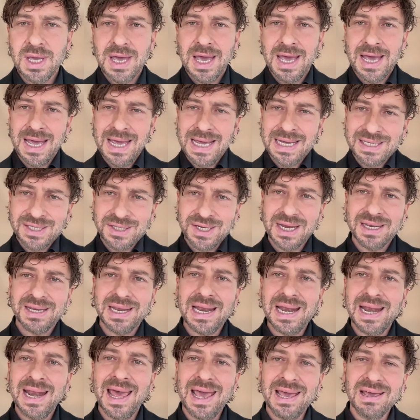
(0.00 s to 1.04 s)
extend the
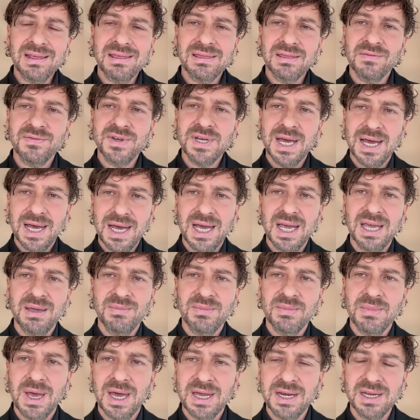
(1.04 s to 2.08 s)
length of
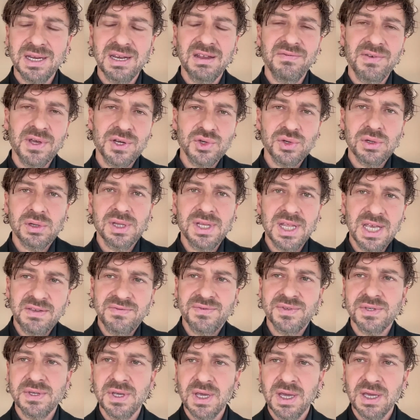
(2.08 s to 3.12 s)
time an individual
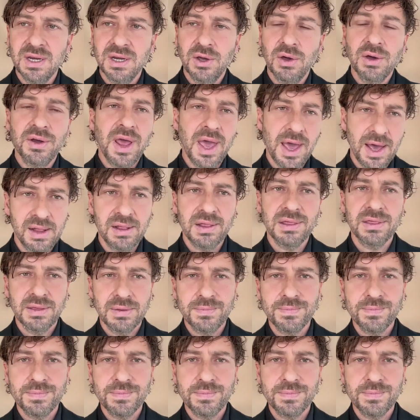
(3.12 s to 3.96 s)
lives in good health.